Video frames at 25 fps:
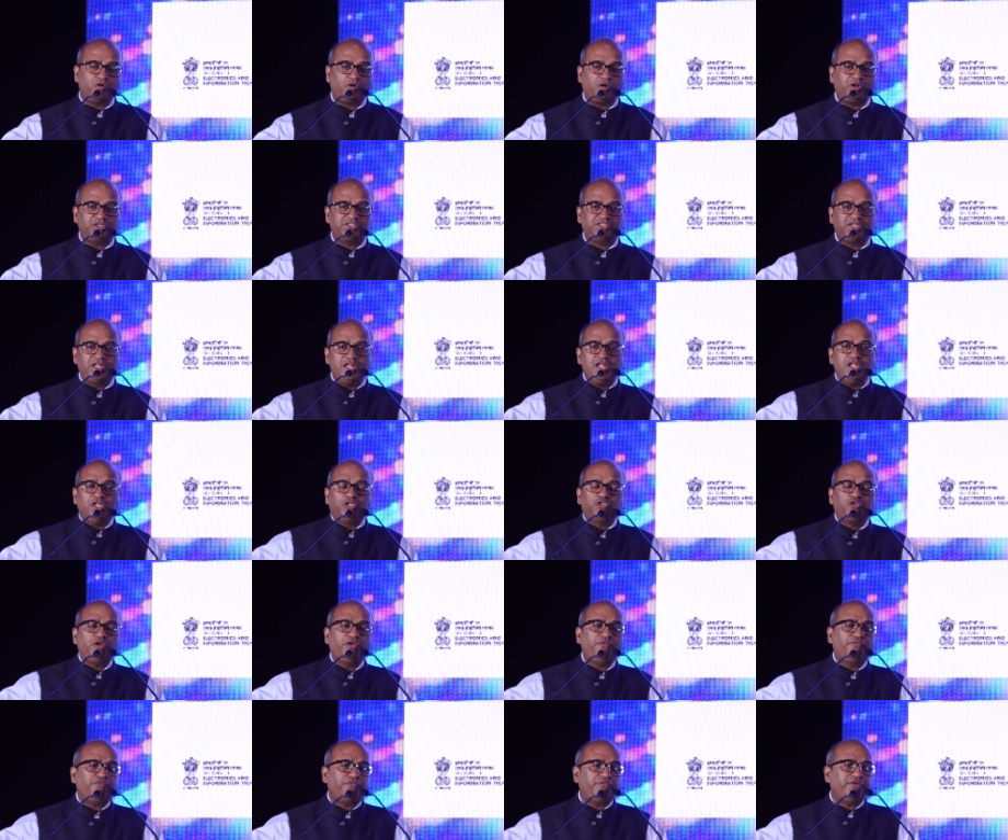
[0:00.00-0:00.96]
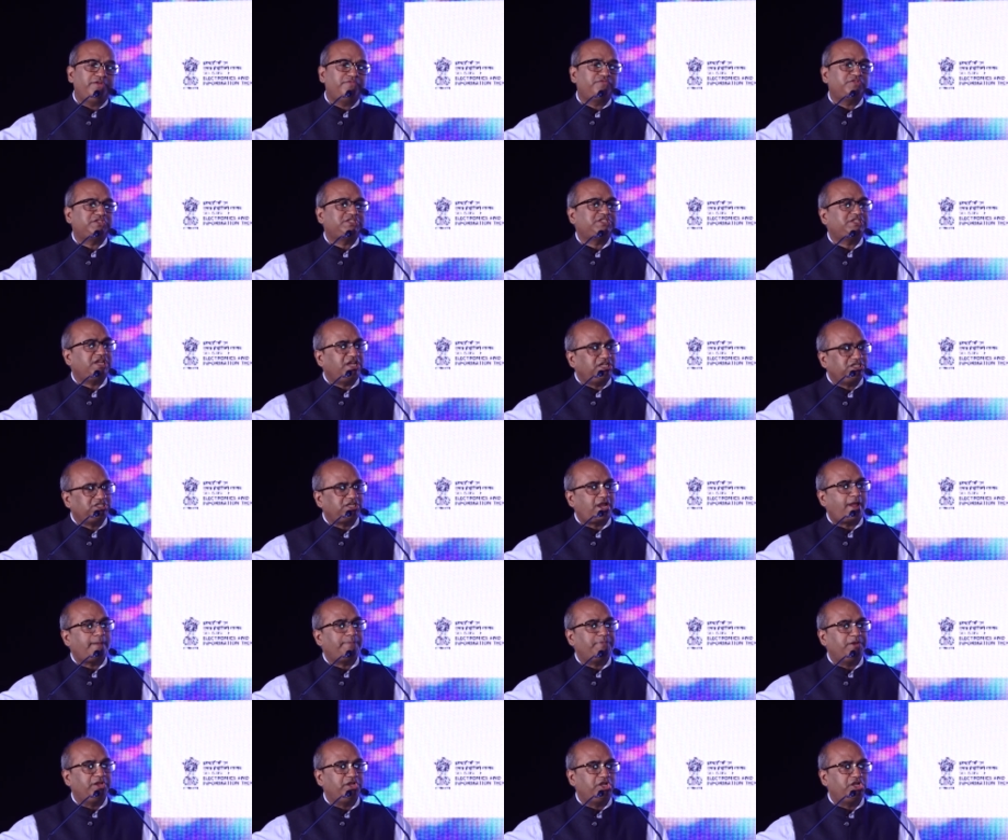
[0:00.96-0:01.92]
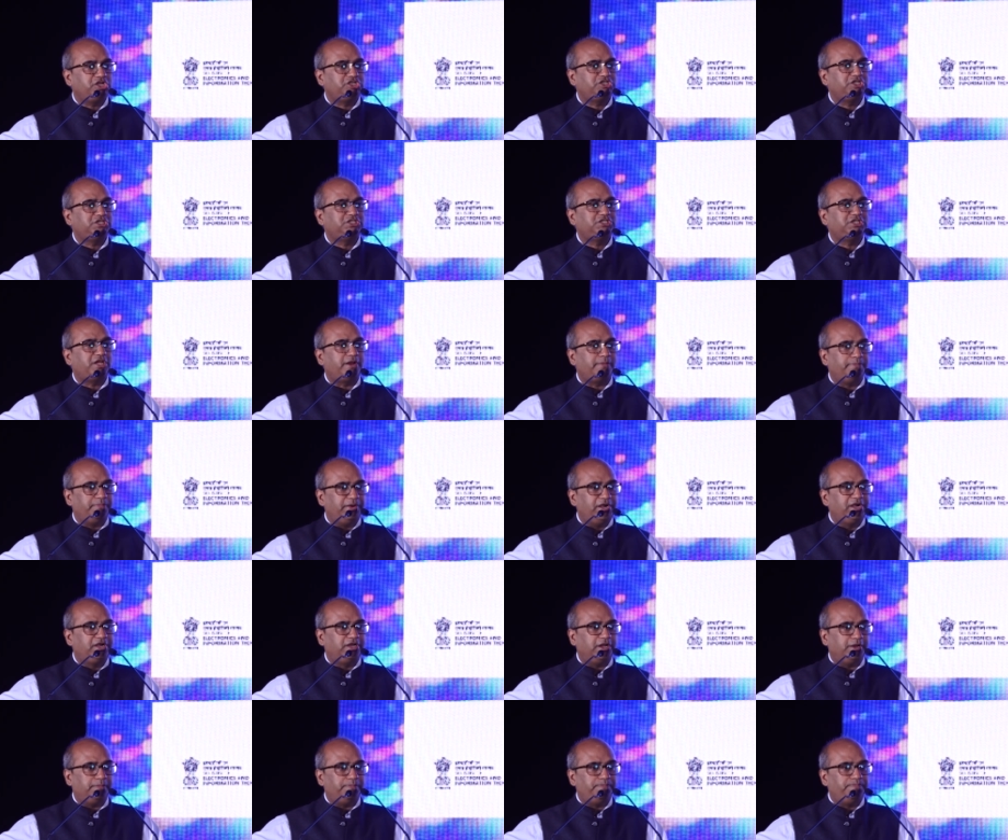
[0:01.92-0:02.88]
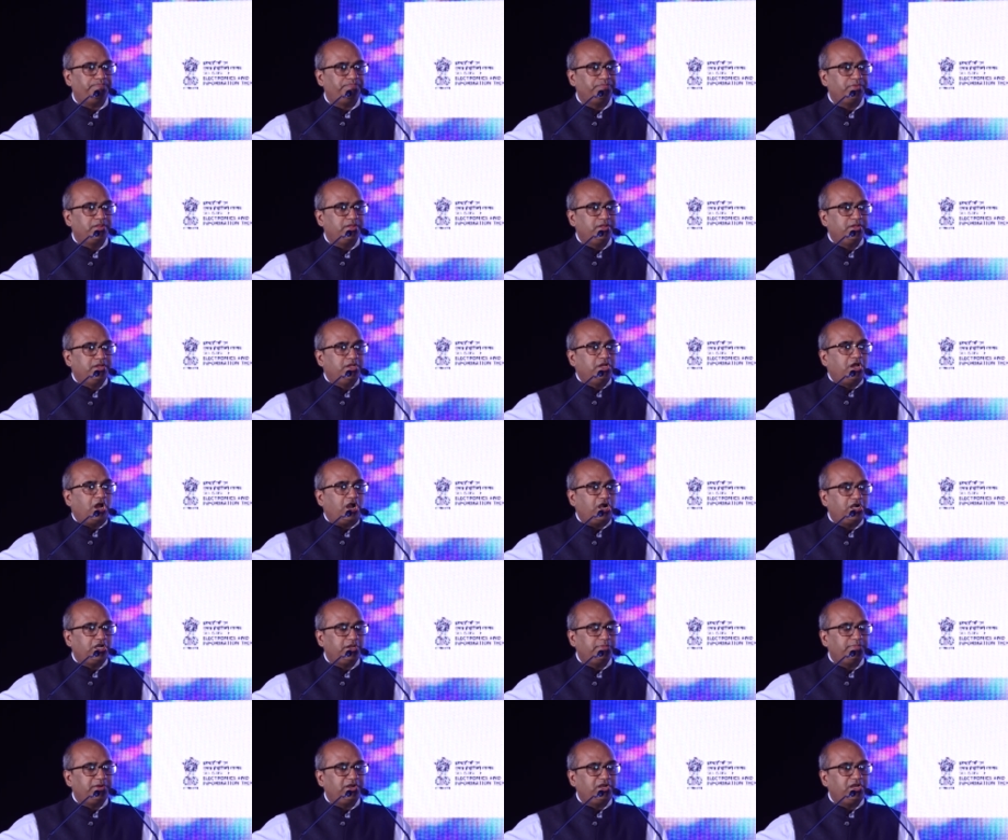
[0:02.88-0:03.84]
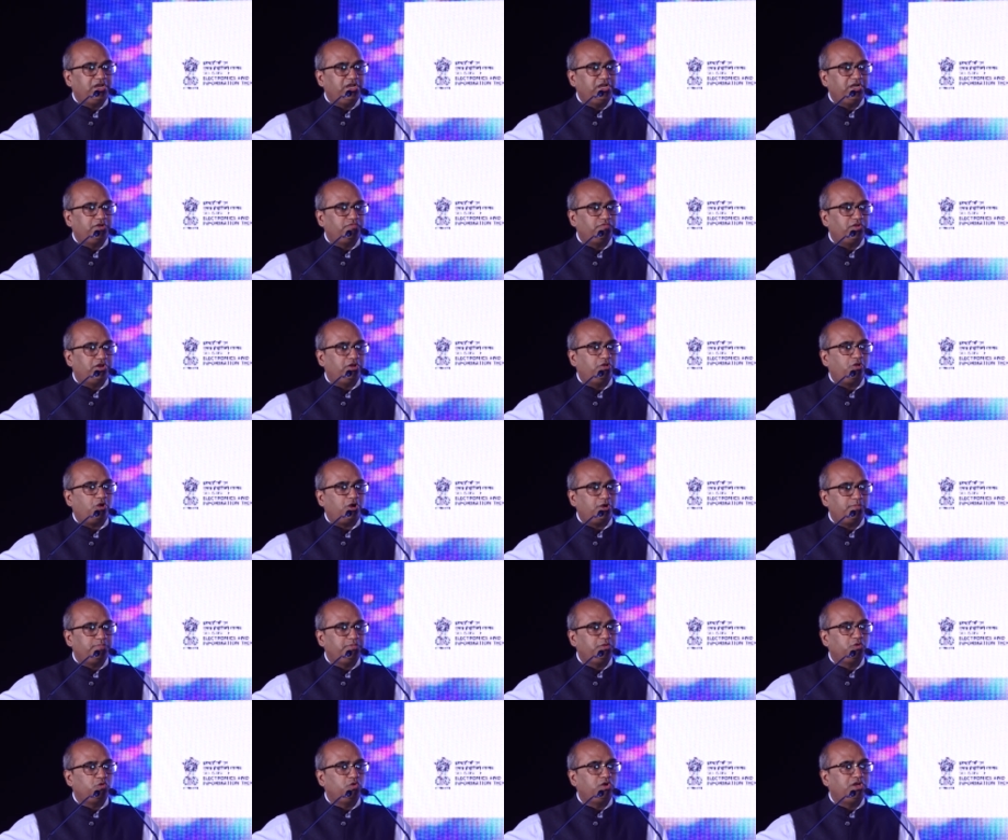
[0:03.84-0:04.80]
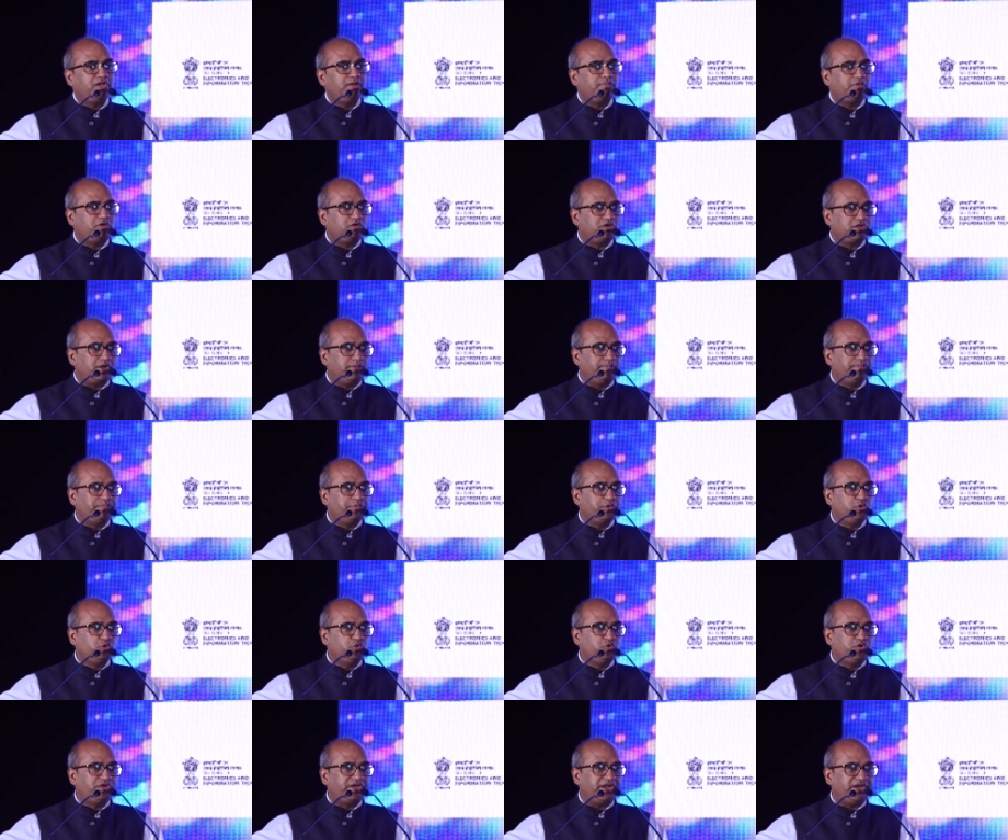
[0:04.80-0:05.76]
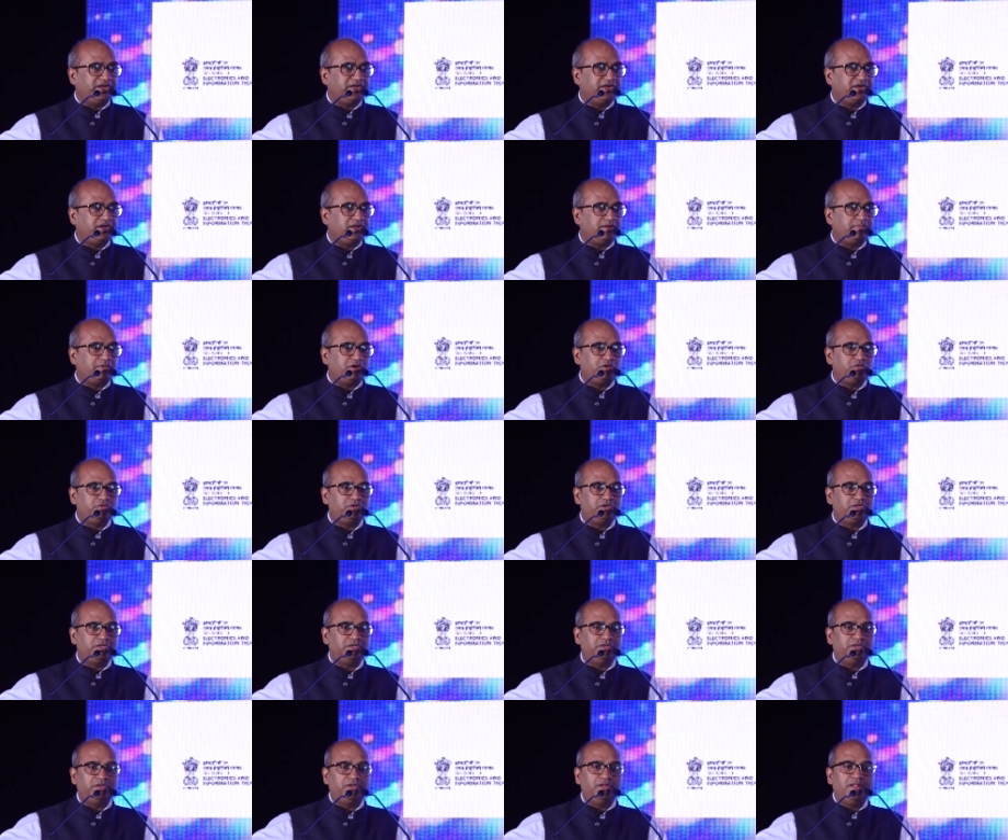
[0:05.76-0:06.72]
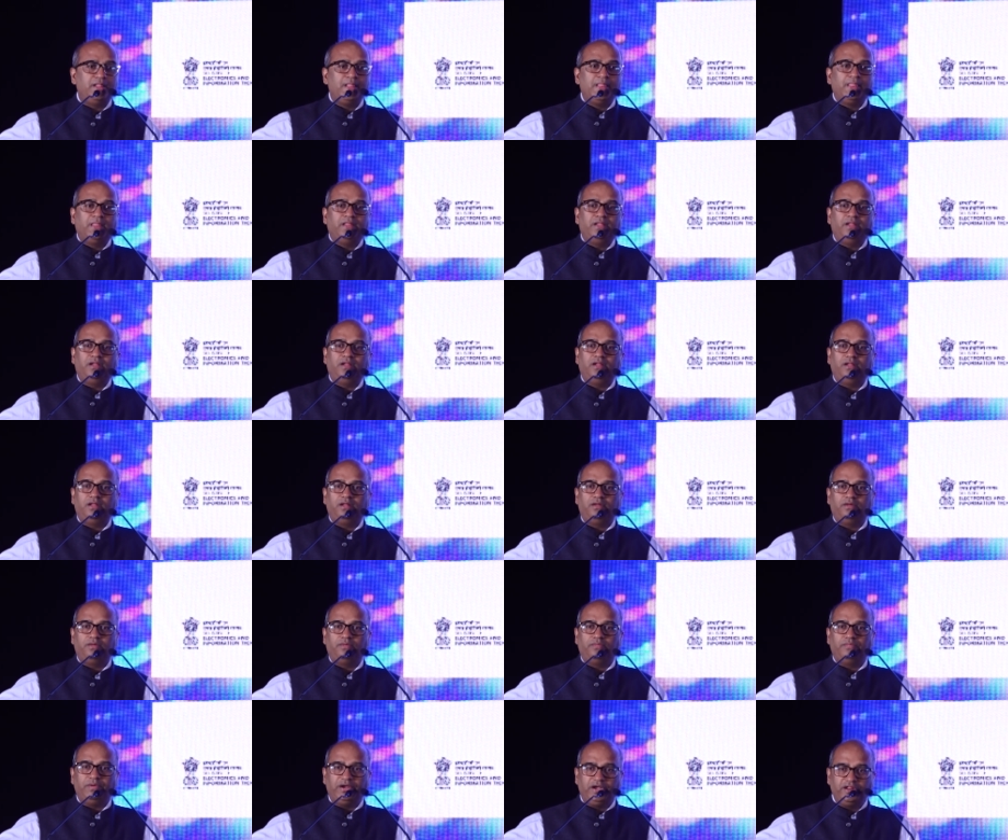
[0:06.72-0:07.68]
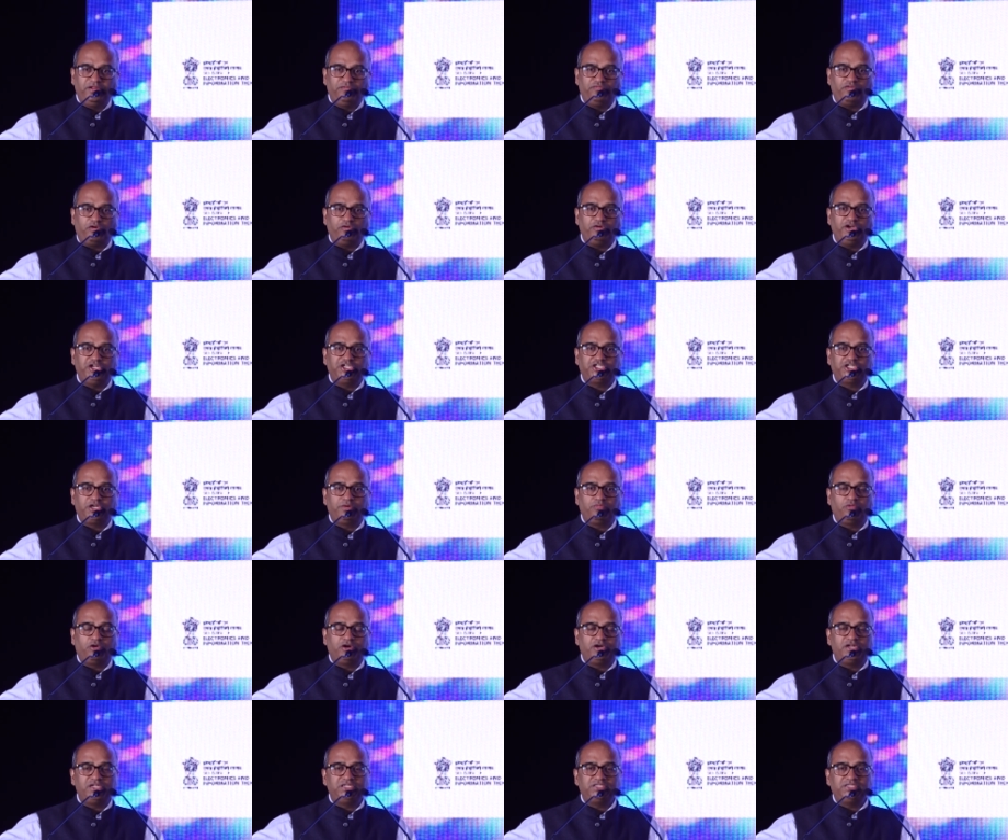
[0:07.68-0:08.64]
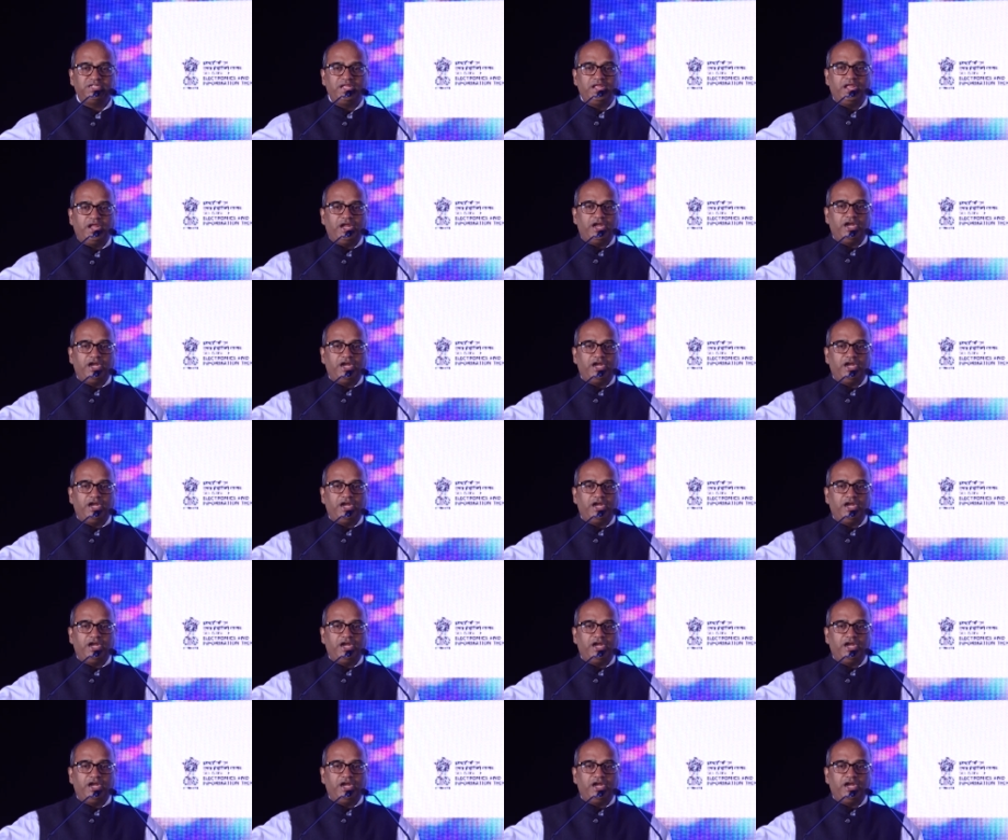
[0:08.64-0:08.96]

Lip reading: costs. So if such applications are built up, ultimately it will not be only about compute and about building foundation models.